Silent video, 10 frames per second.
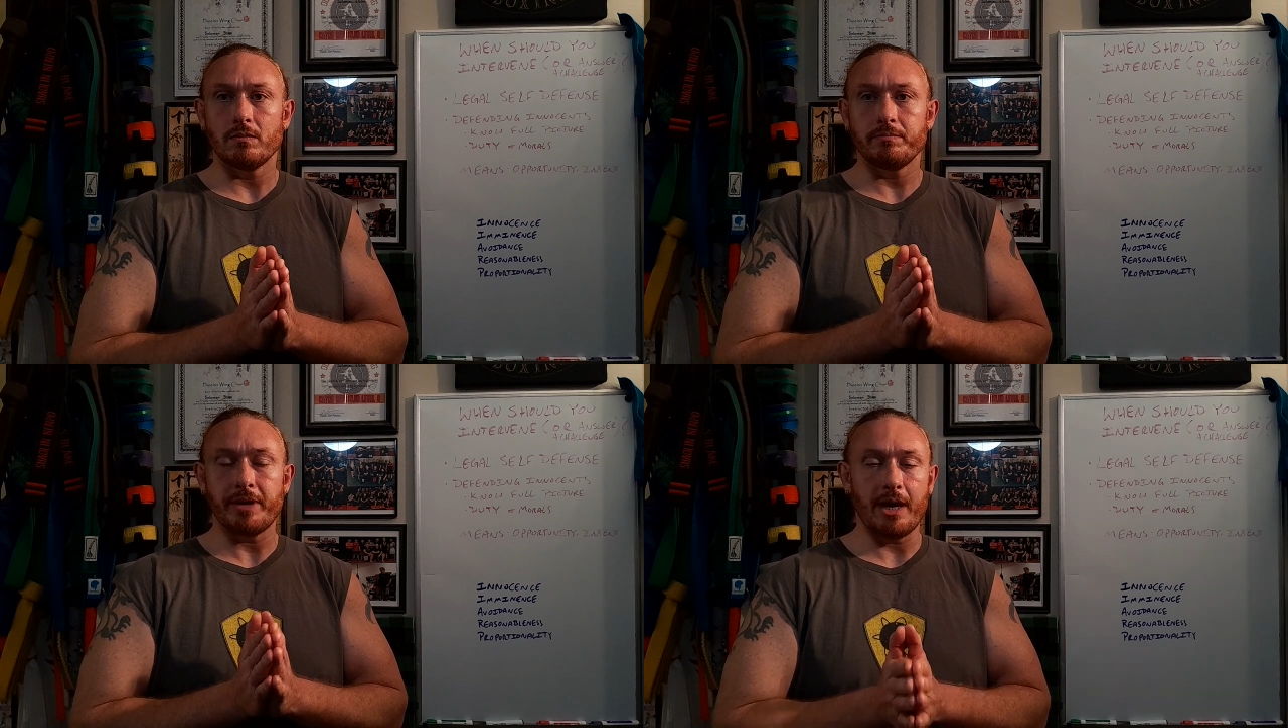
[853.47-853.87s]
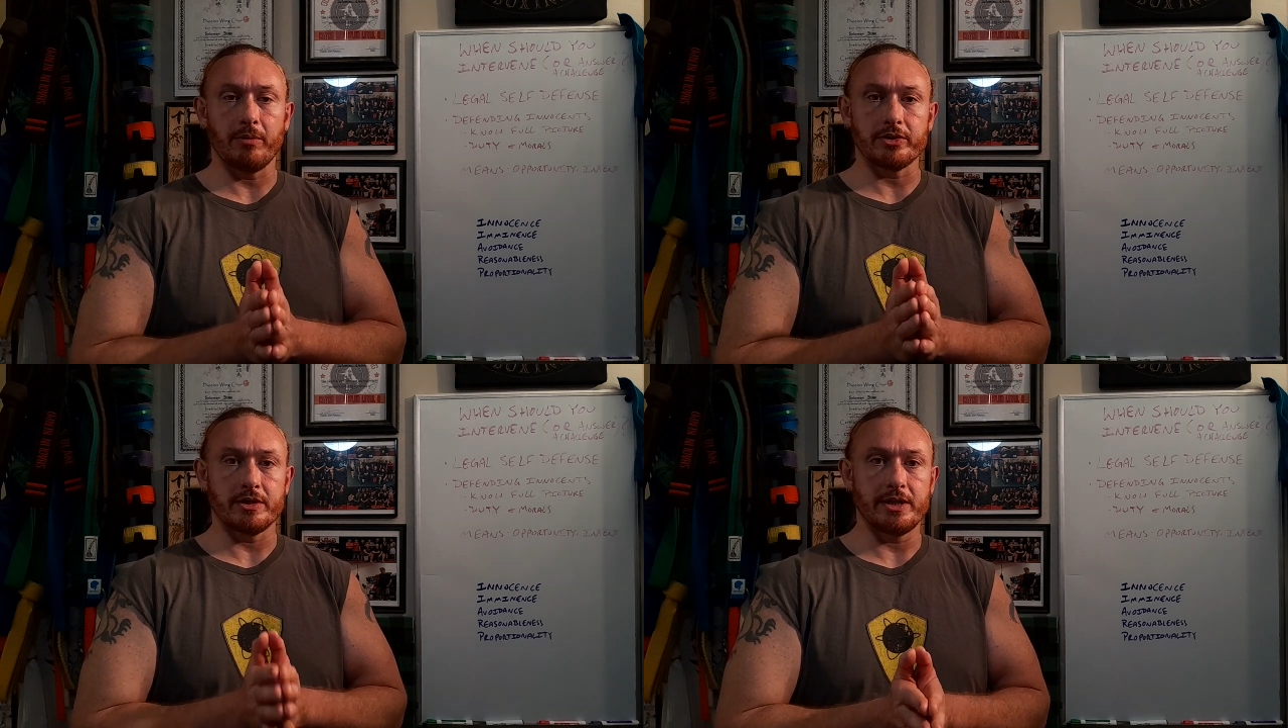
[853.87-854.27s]
be
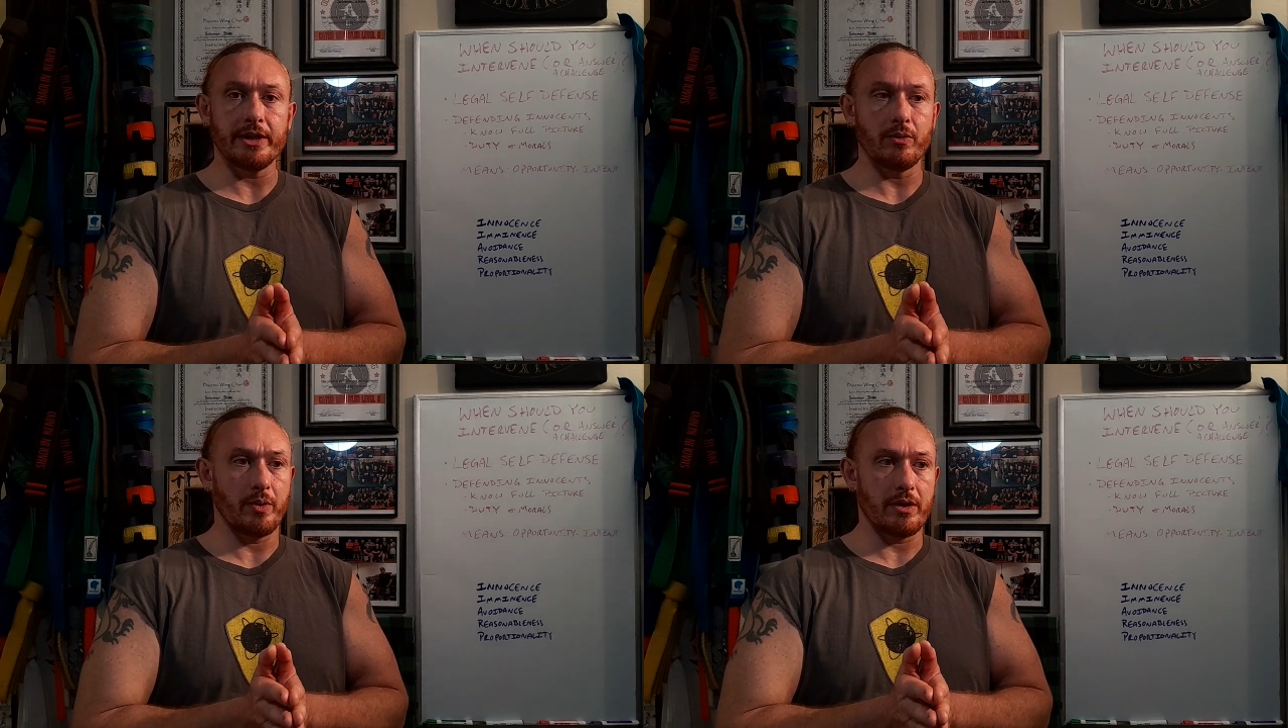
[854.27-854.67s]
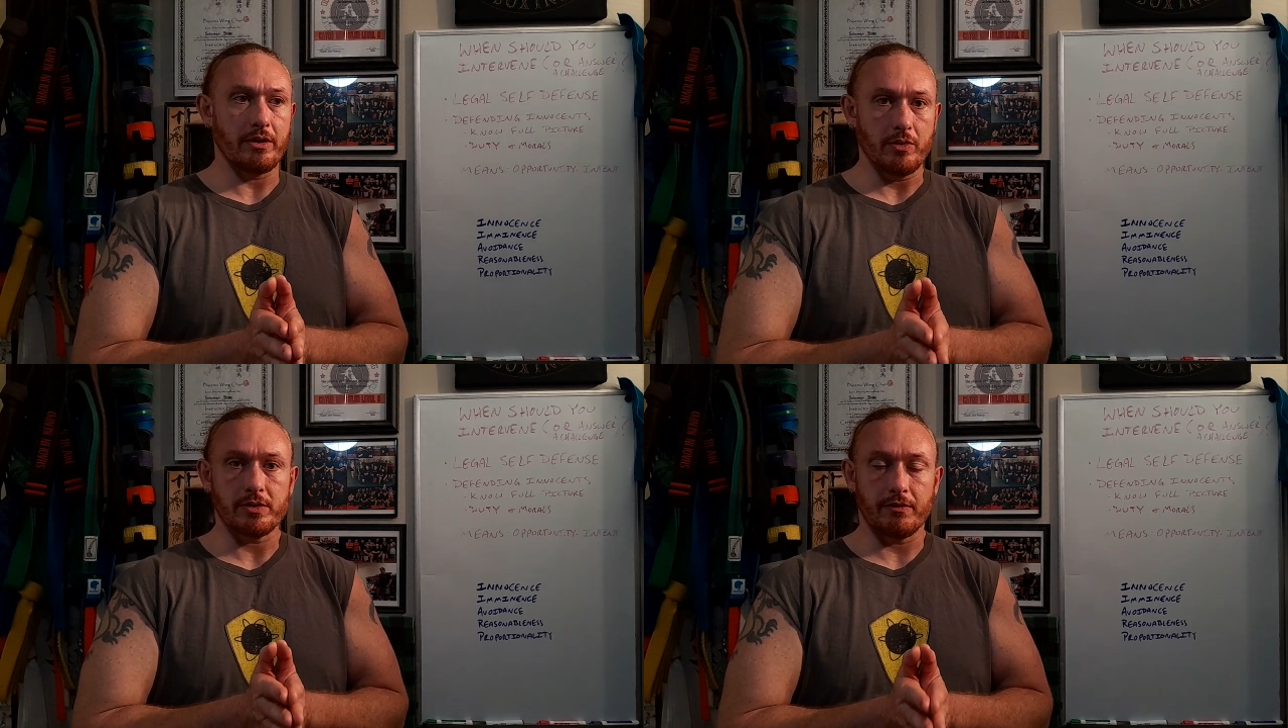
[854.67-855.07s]
able to deal with
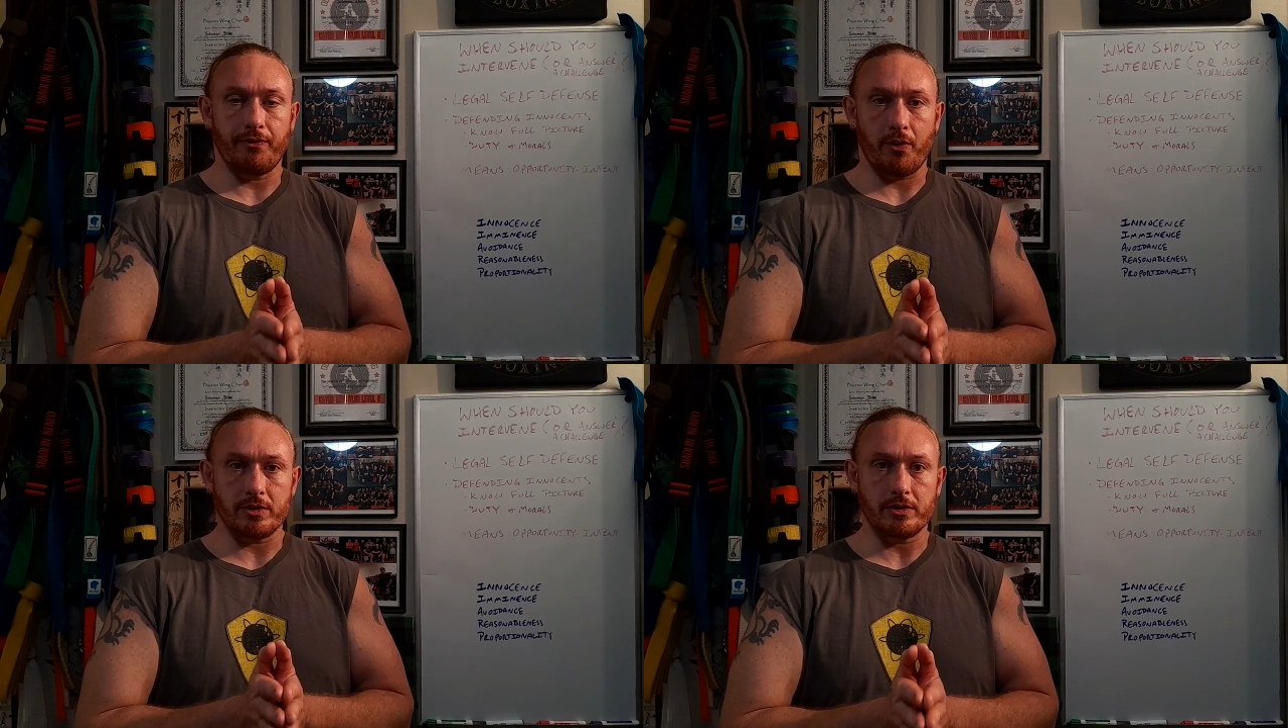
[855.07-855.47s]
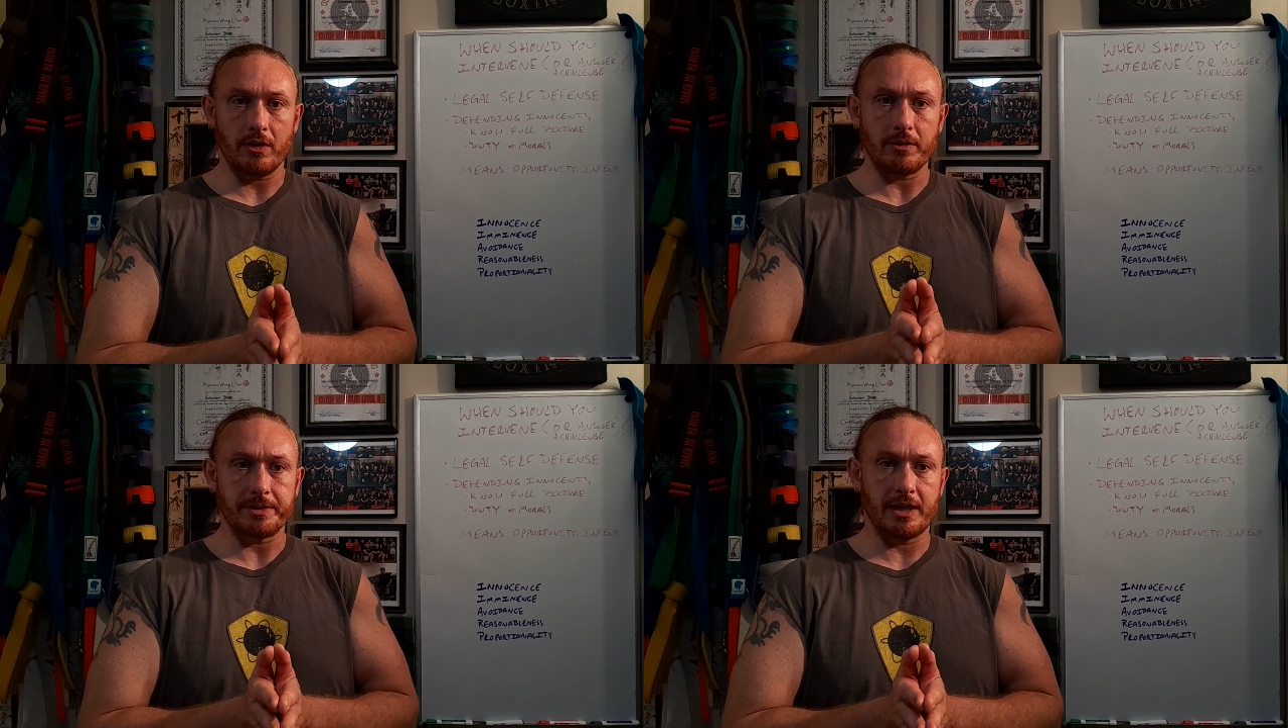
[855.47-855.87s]
use of force
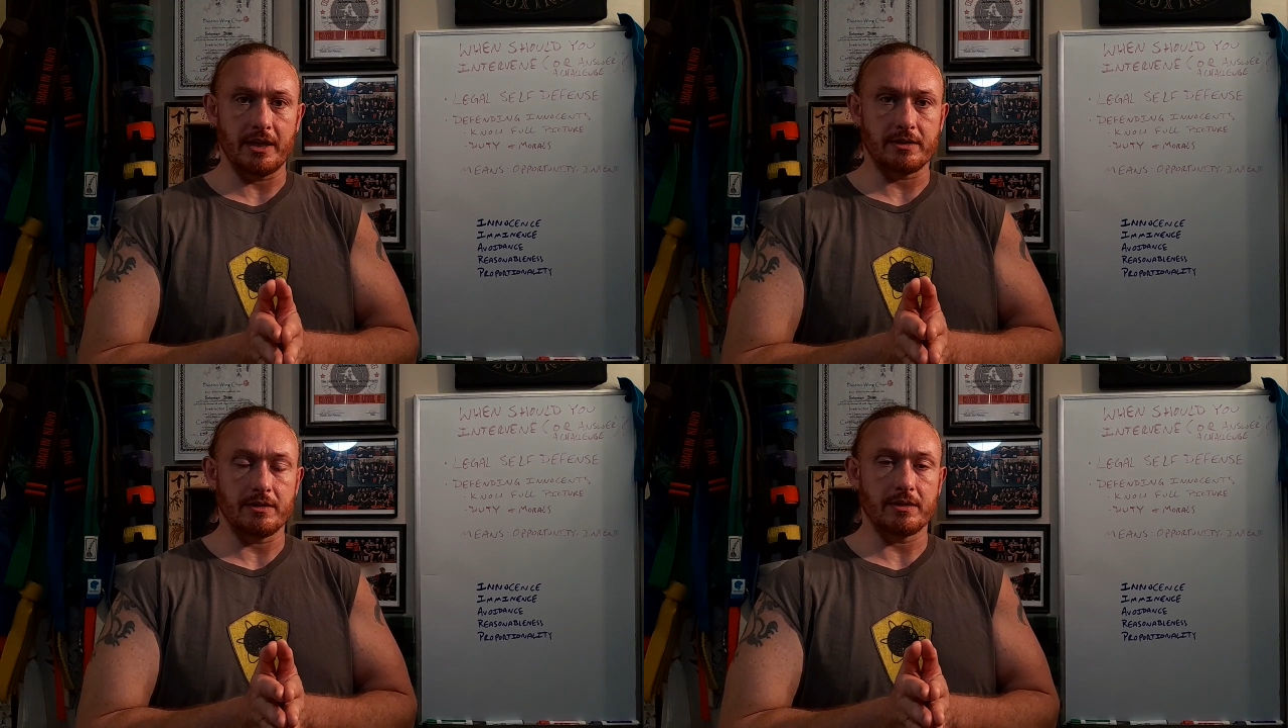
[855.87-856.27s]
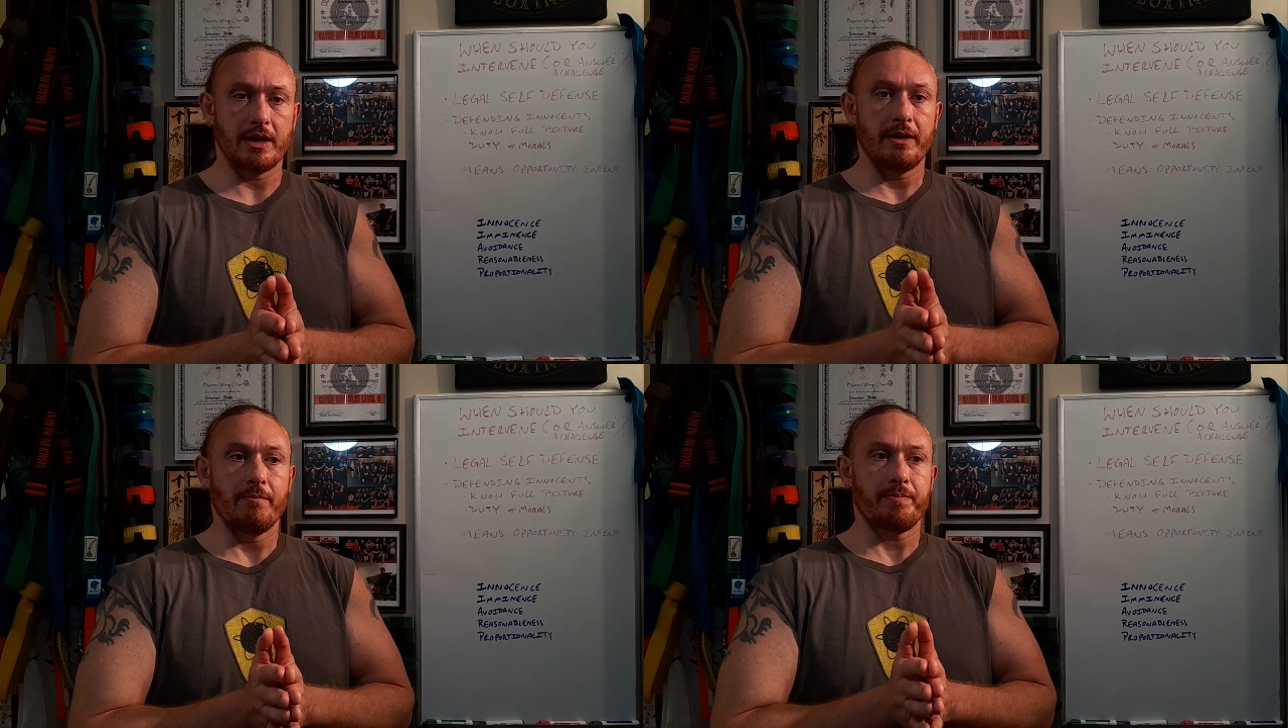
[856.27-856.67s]
circumstances.
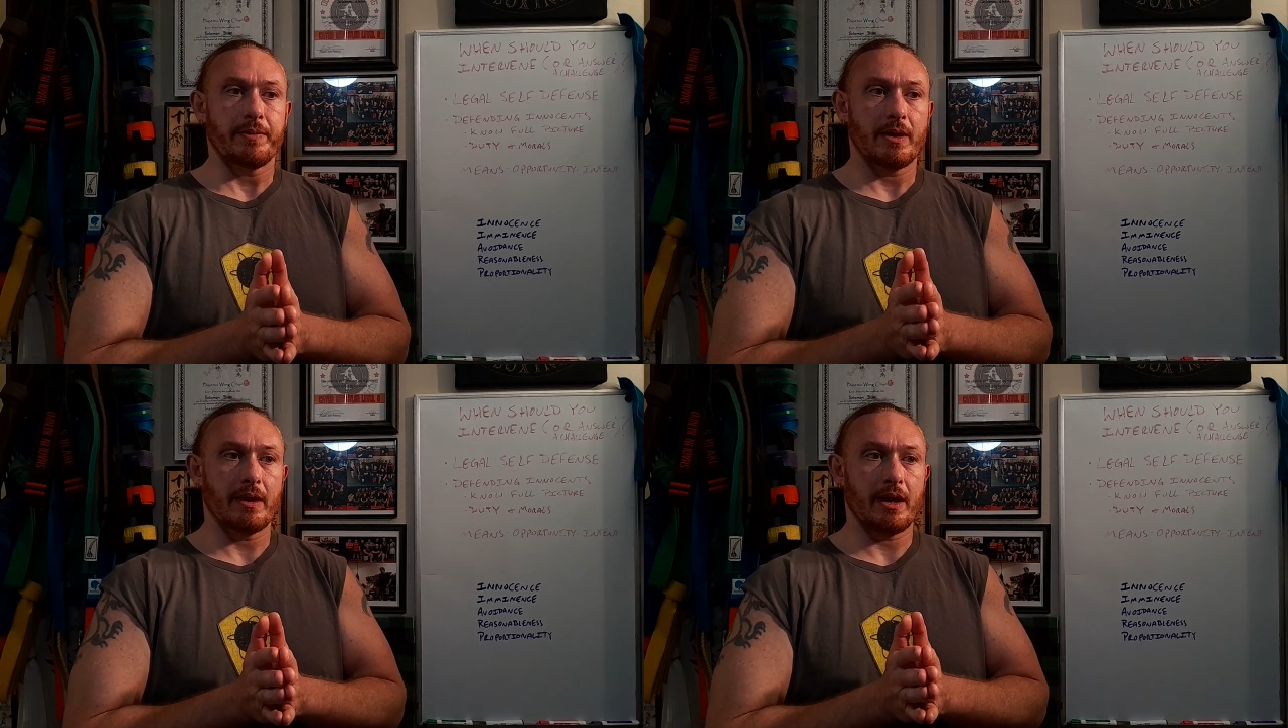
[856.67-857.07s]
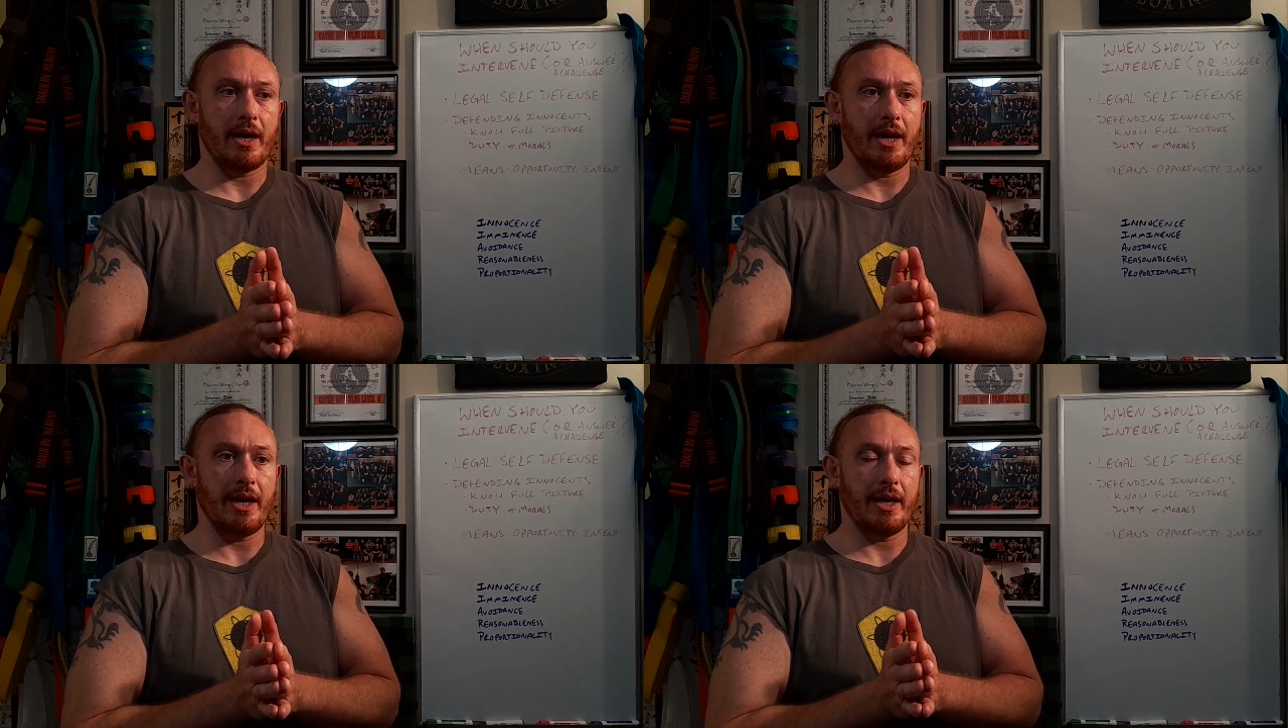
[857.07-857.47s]

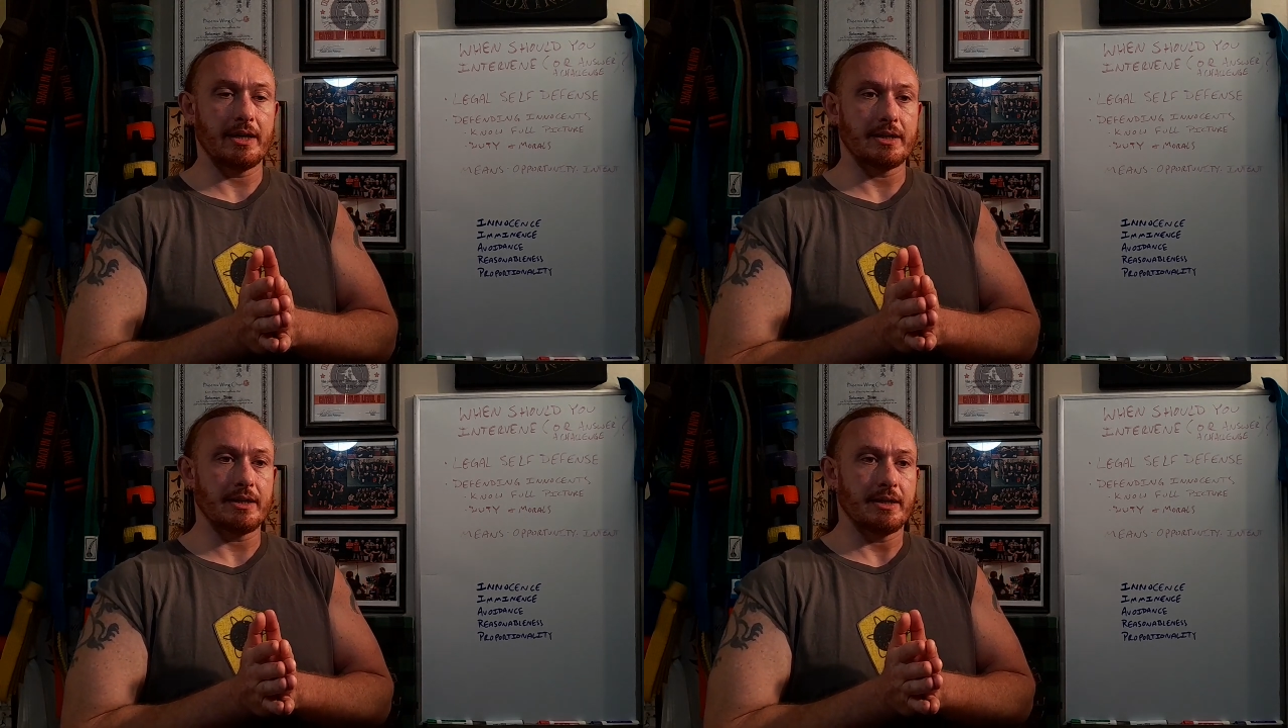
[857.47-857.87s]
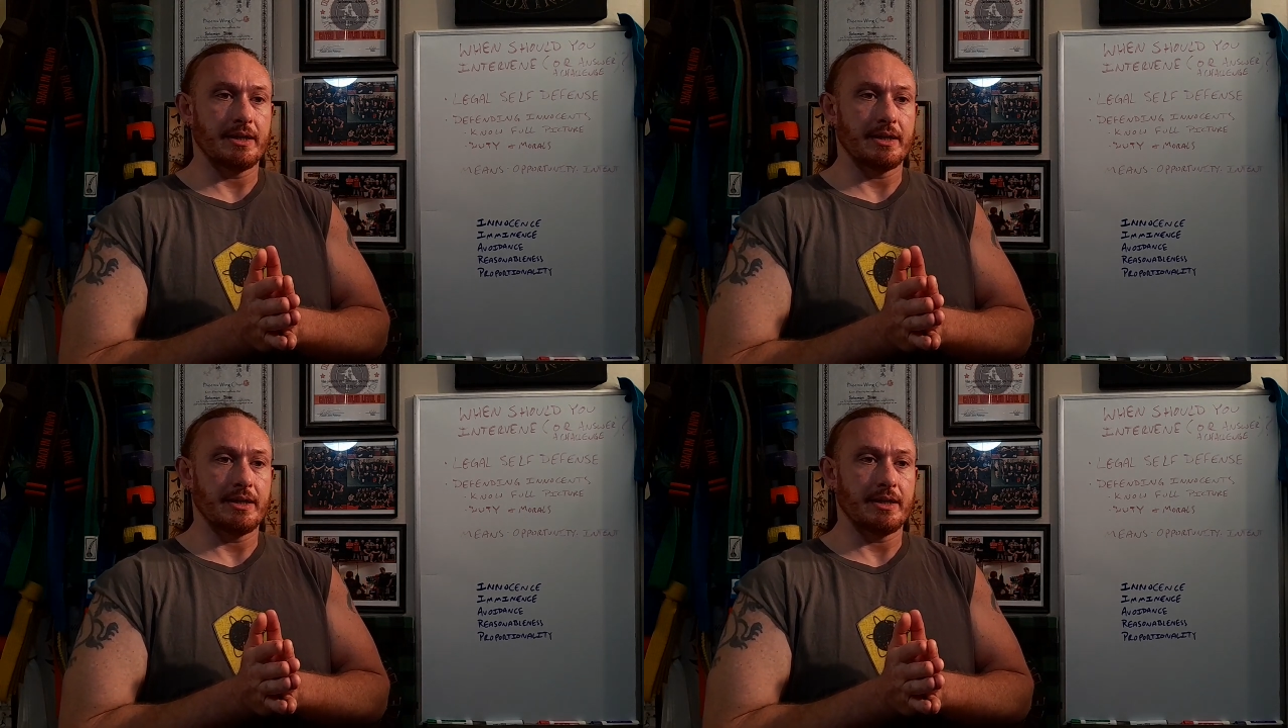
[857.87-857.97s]
And